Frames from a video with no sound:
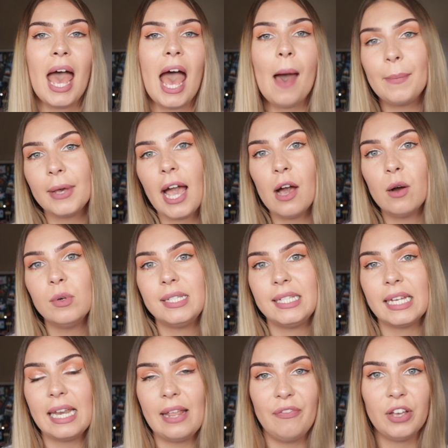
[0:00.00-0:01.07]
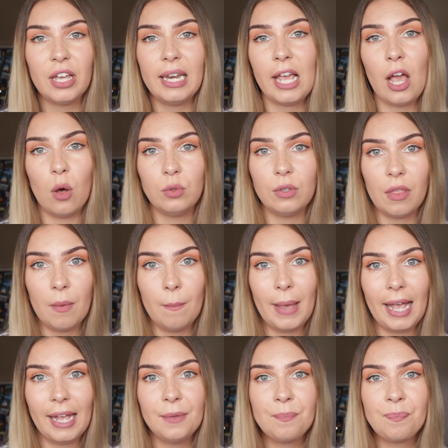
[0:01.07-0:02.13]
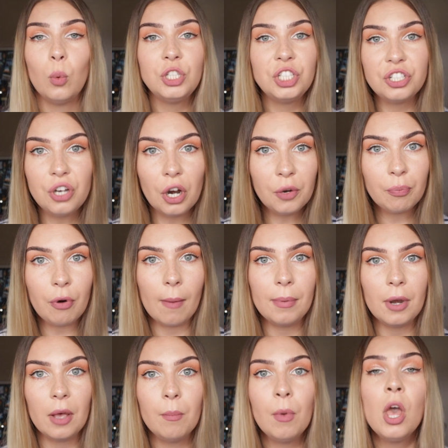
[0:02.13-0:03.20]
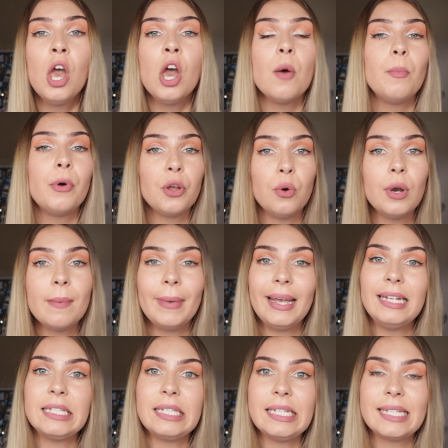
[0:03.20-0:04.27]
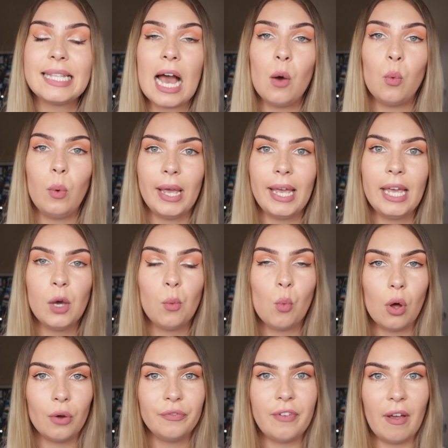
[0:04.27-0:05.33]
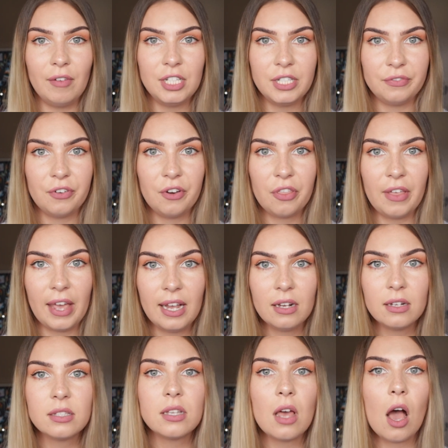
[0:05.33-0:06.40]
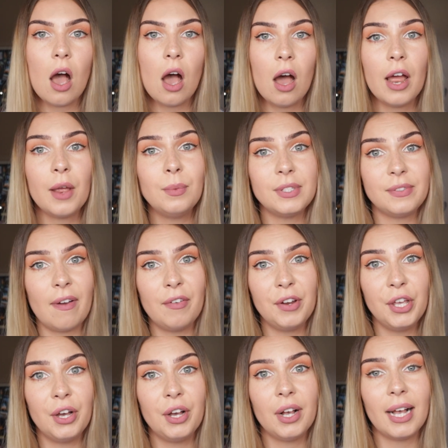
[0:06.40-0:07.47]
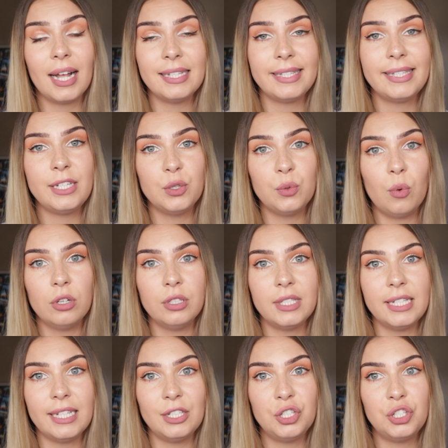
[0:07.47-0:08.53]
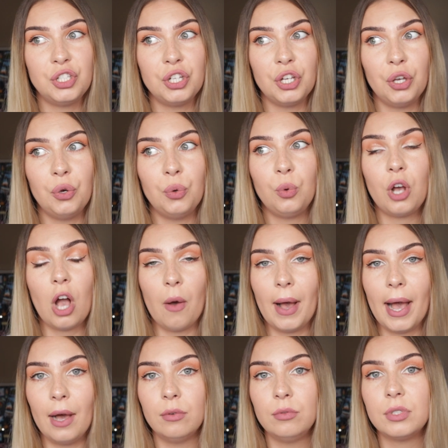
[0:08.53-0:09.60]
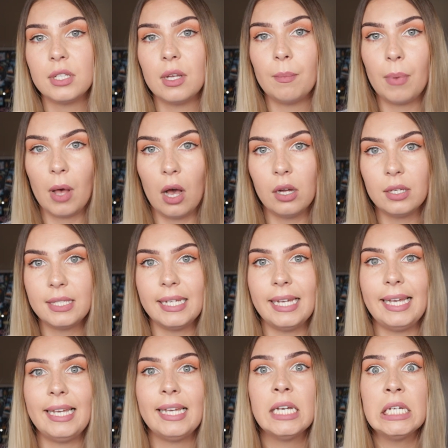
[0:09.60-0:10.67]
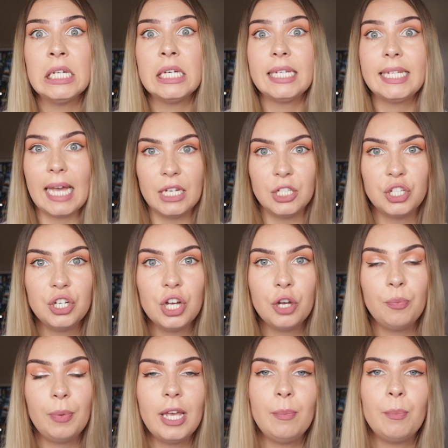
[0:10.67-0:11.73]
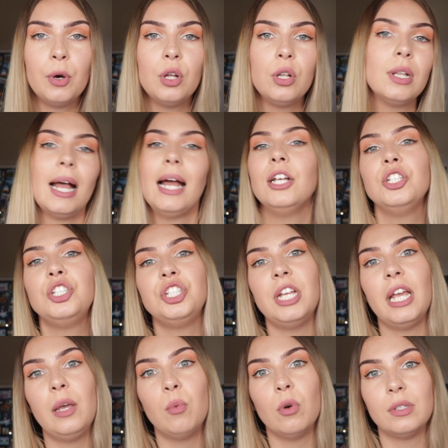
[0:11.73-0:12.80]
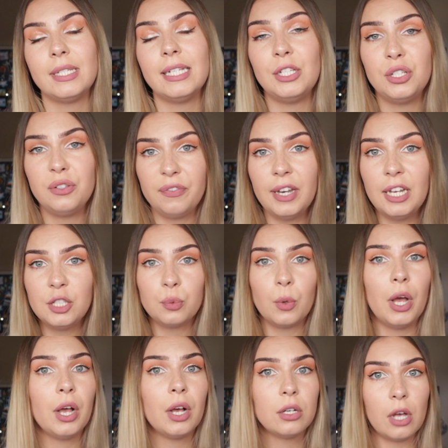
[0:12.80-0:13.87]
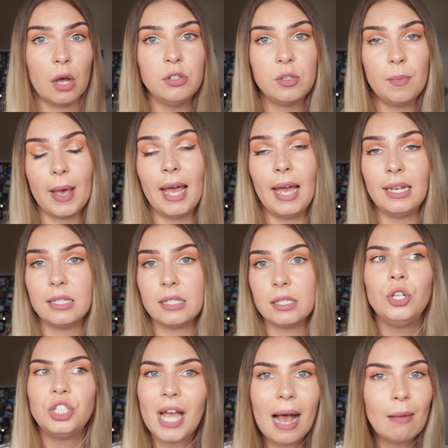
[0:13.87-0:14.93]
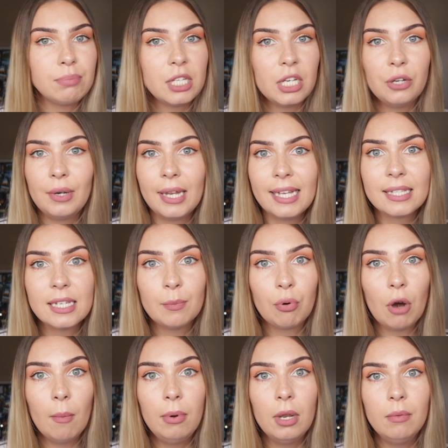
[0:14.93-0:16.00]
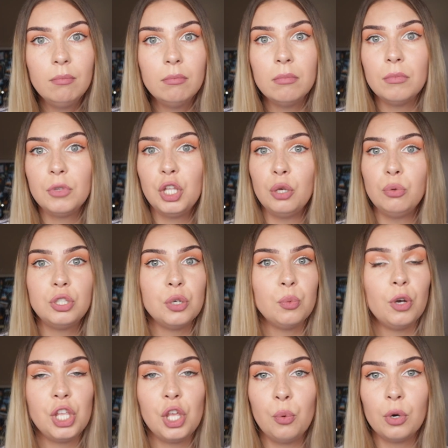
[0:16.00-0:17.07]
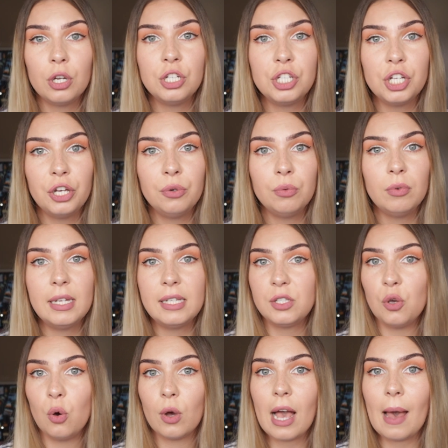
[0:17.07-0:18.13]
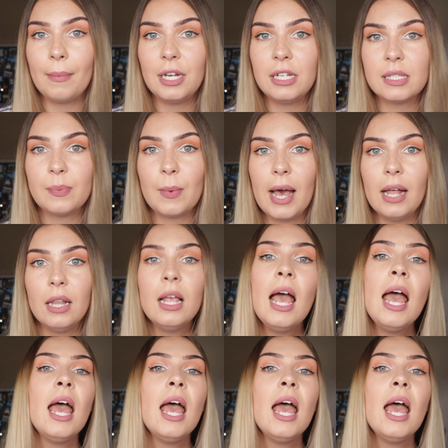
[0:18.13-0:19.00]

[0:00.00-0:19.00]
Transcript: Abigail was significantly older than me, which is not a problem, but all it means is that we want very different things. I was very young and still wanted to go out, party, get to know people, and she wanted to finish work, go to bed, which absolutely isn't a problem. You do what you want to do, it's your cabin as well.